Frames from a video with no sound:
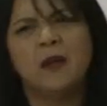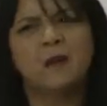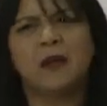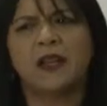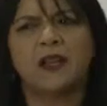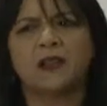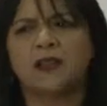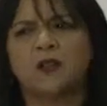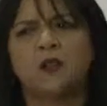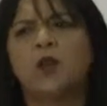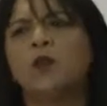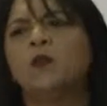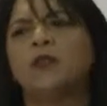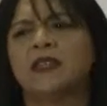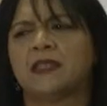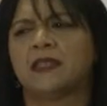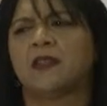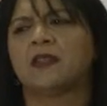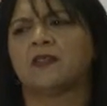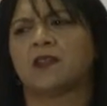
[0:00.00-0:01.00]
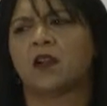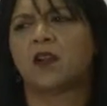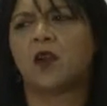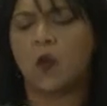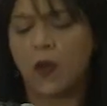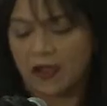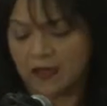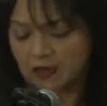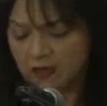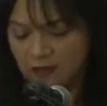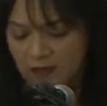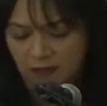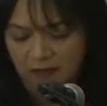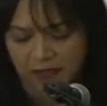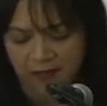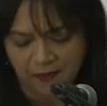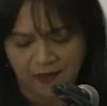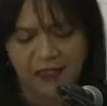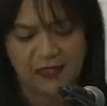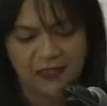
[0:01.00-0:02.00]
But our small businesses are quite good.
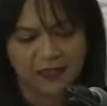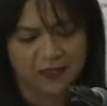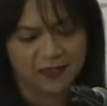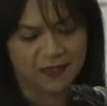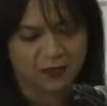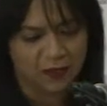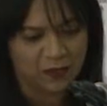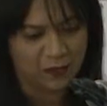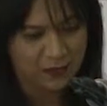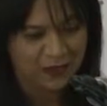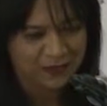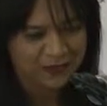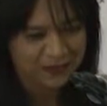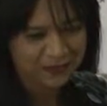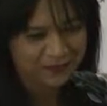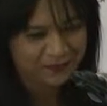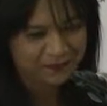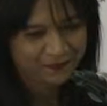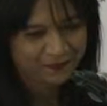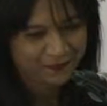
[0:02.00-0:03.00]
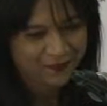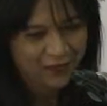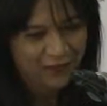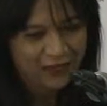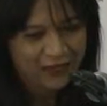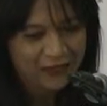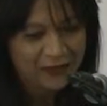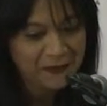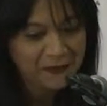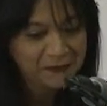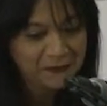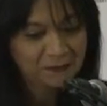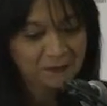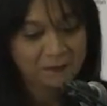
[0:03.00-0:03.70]
They, they listen to us, okay?